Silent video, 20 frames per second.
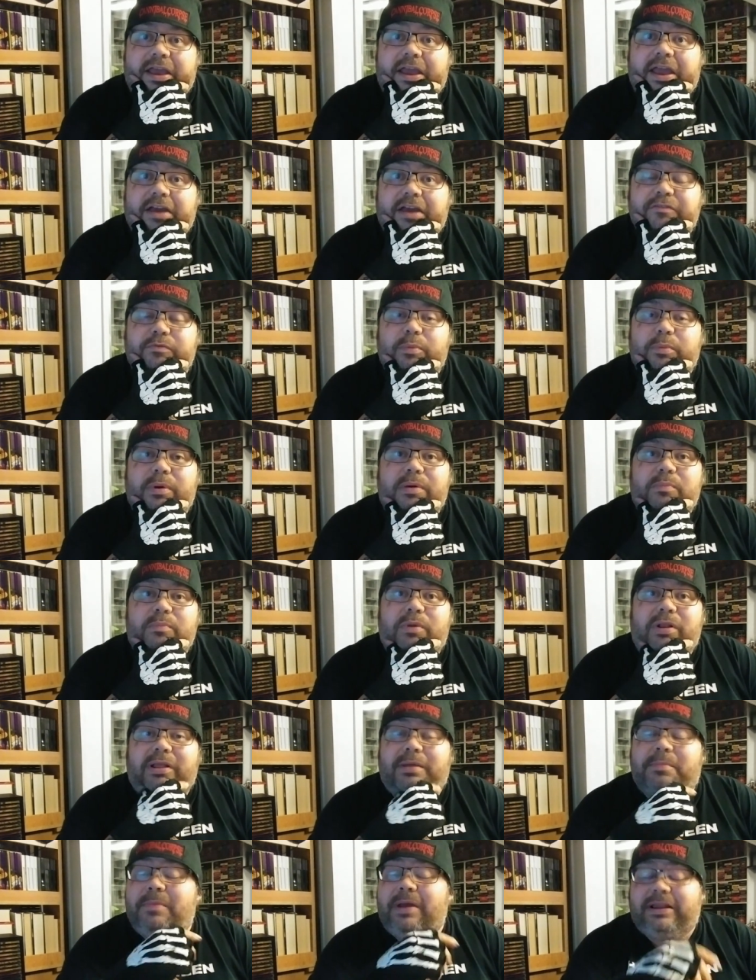Hey everyone,
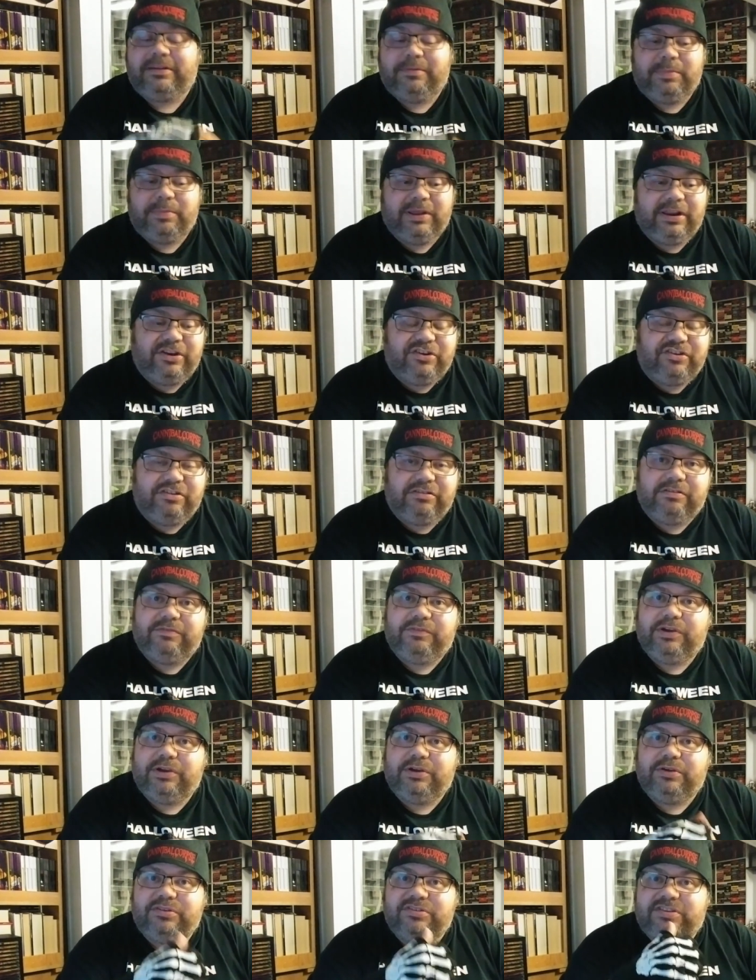welcome back to BDG
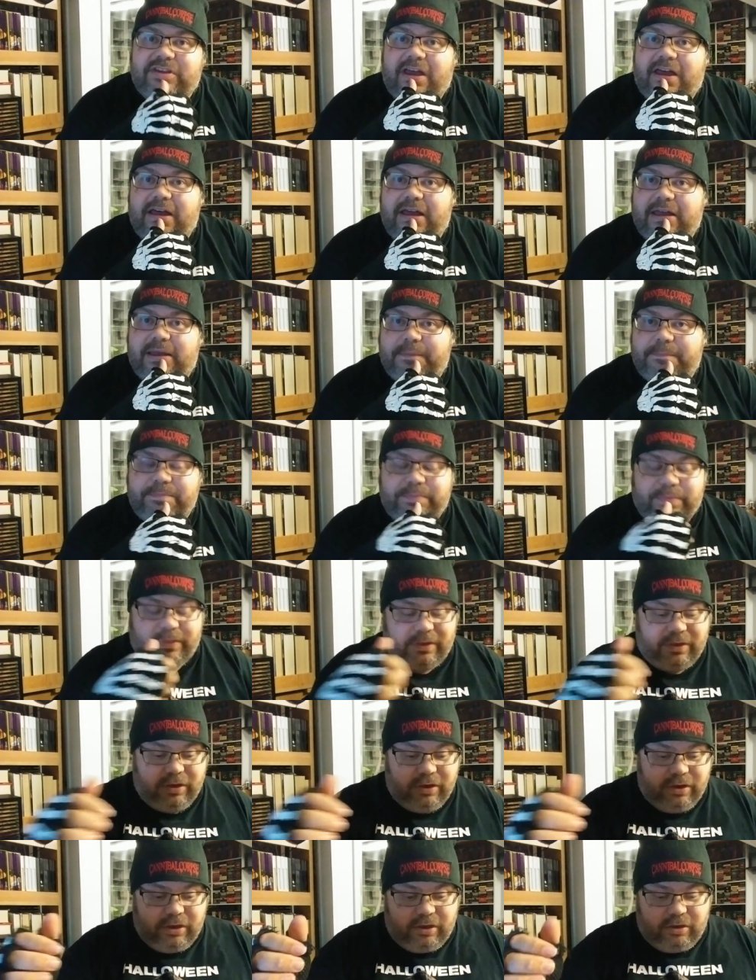Reviews. We've
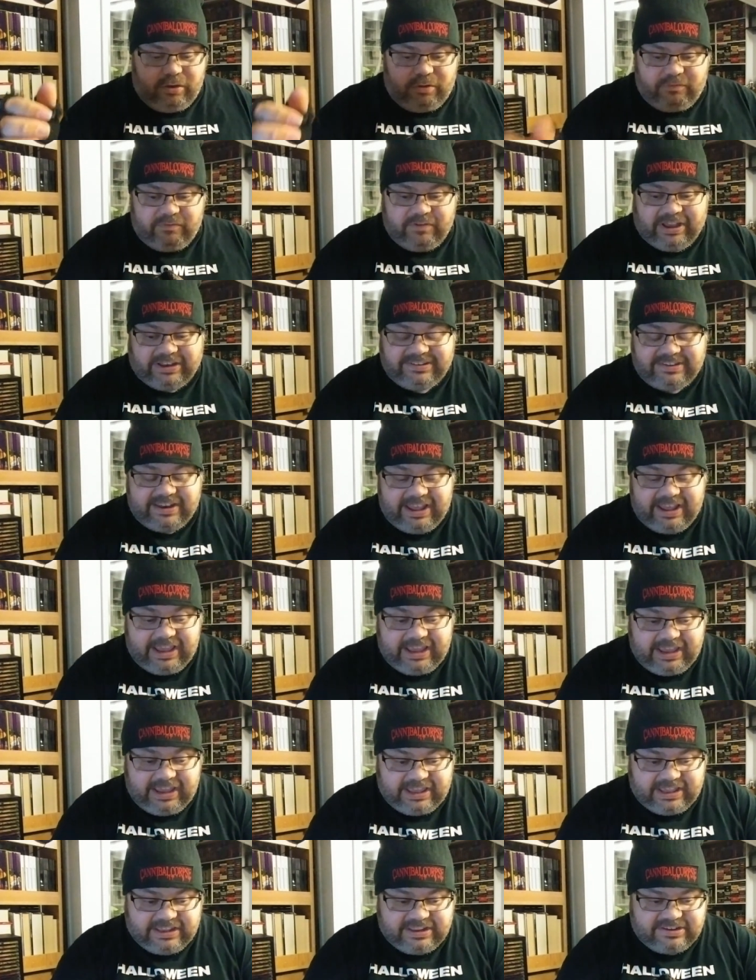got today
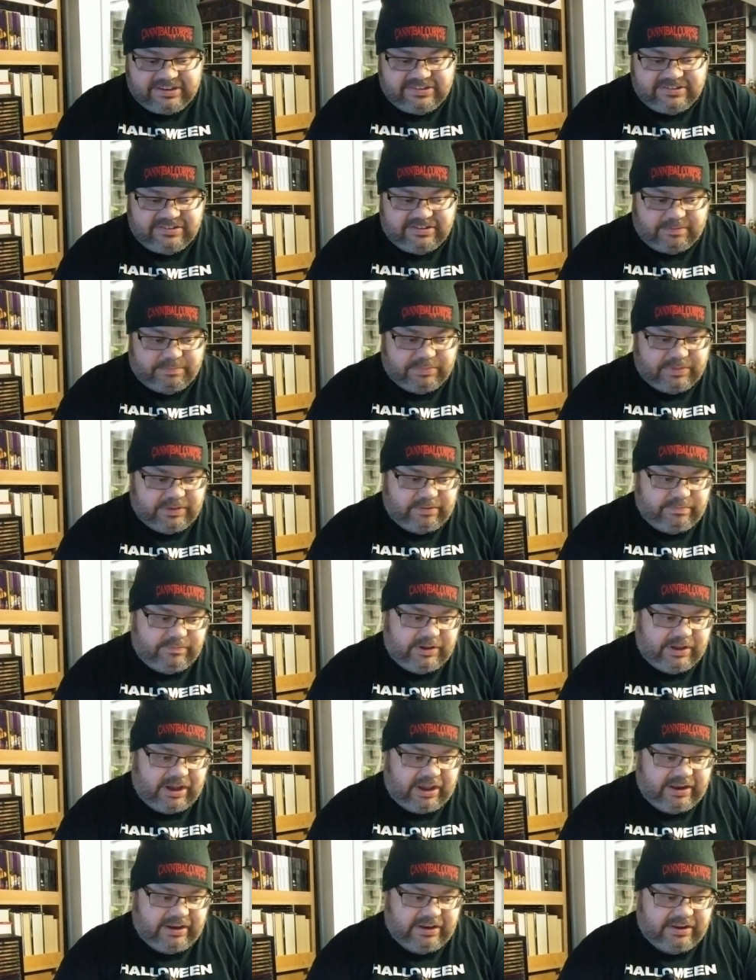is something
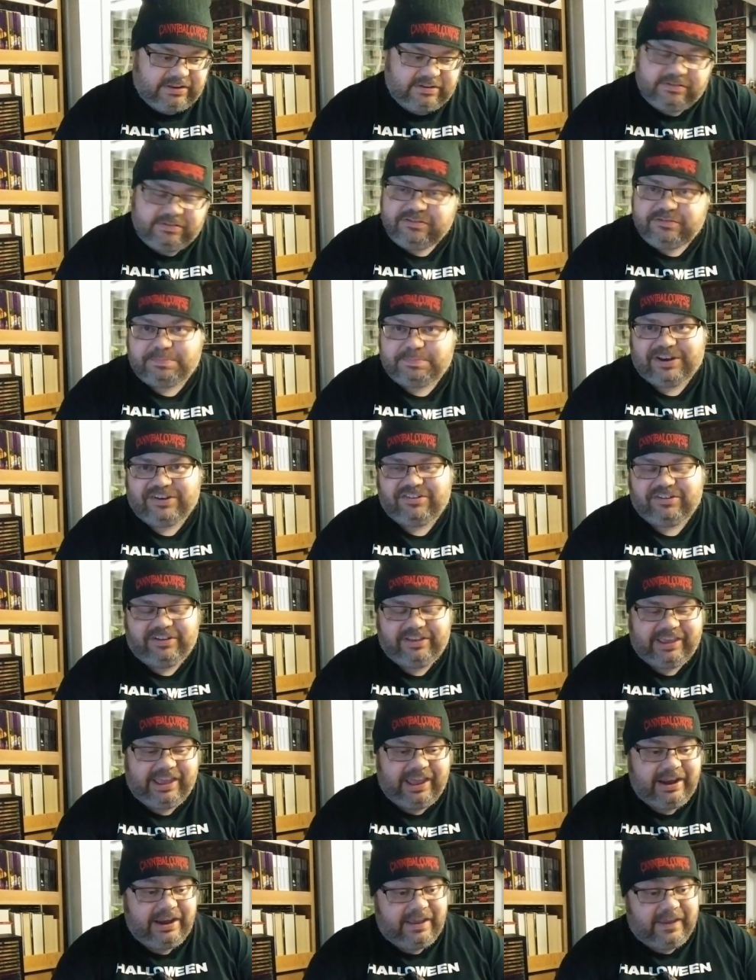kind of special
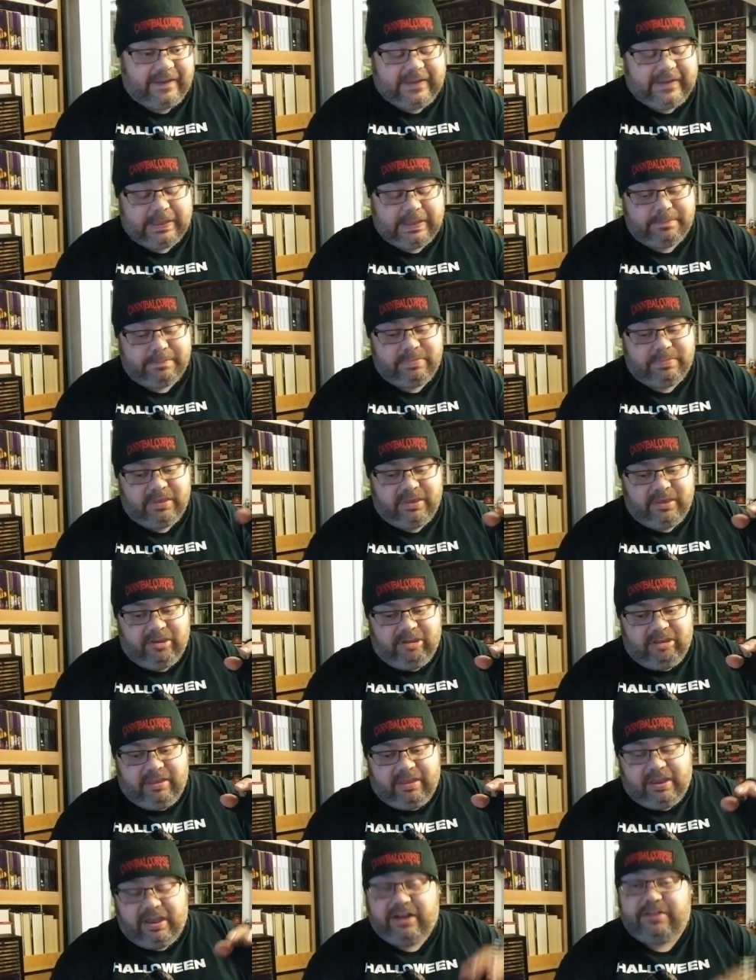again.
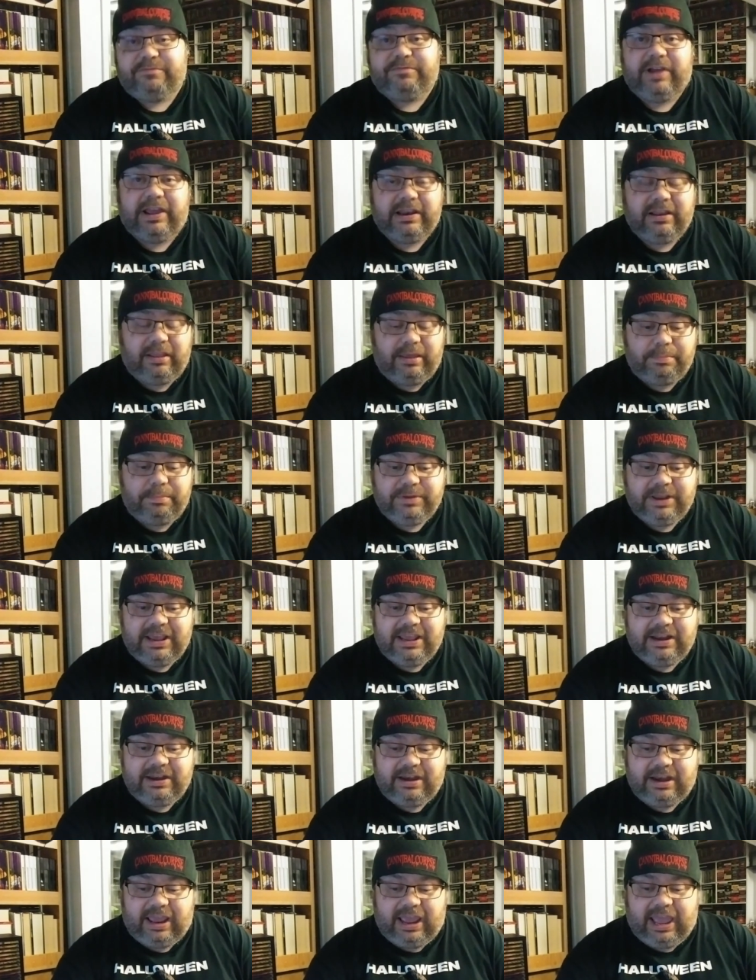Got a vinyl
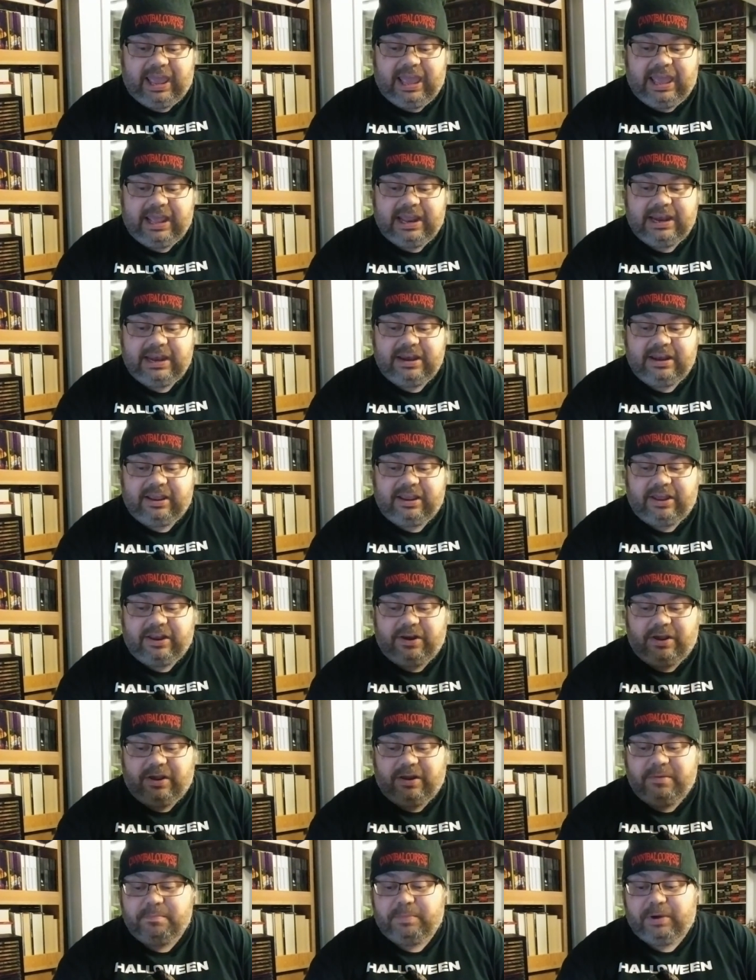update and an
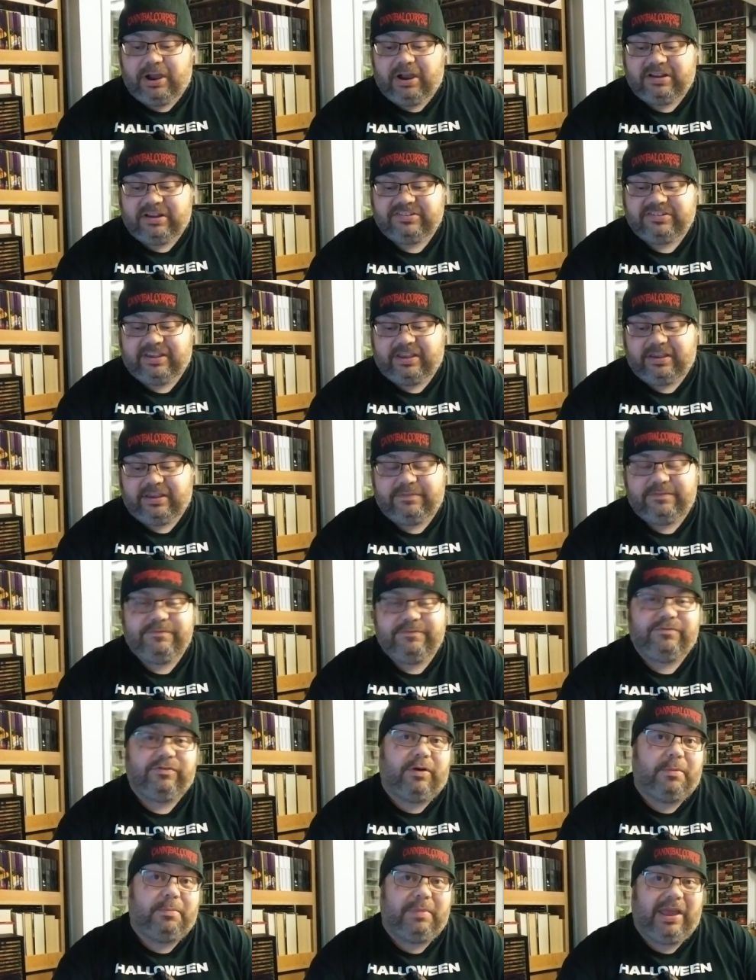unboxing
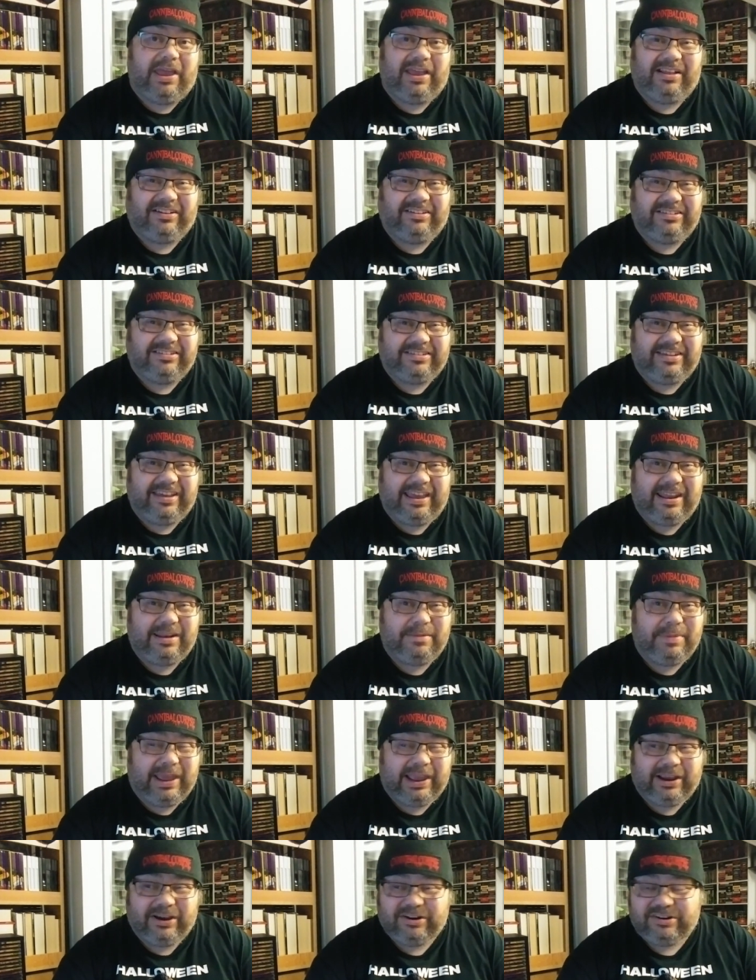from Hell's
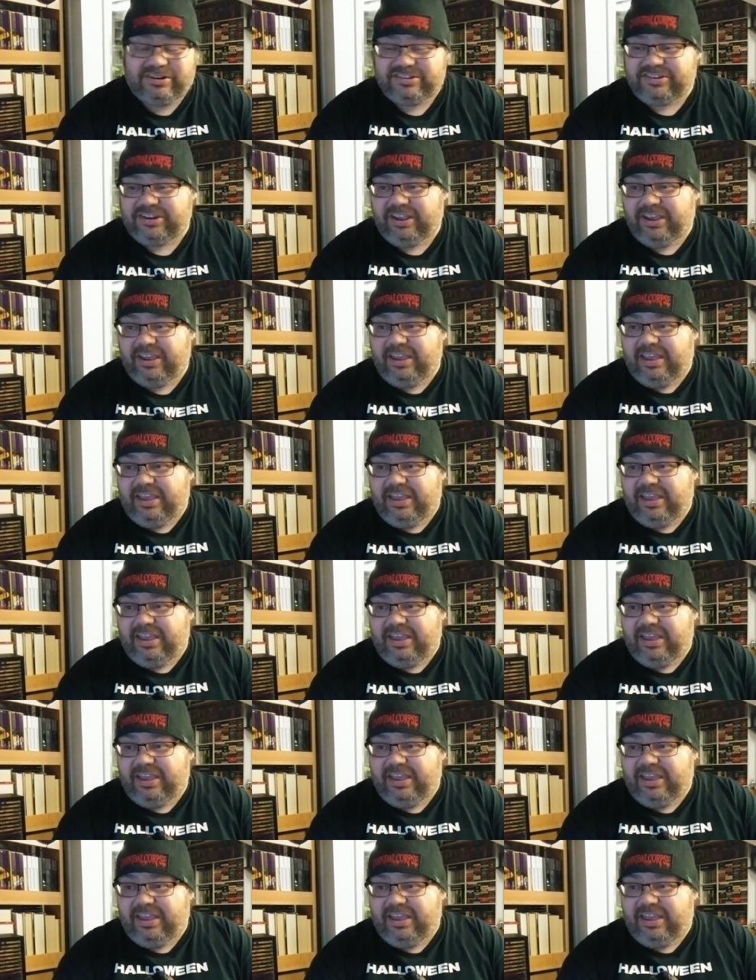Headbangers.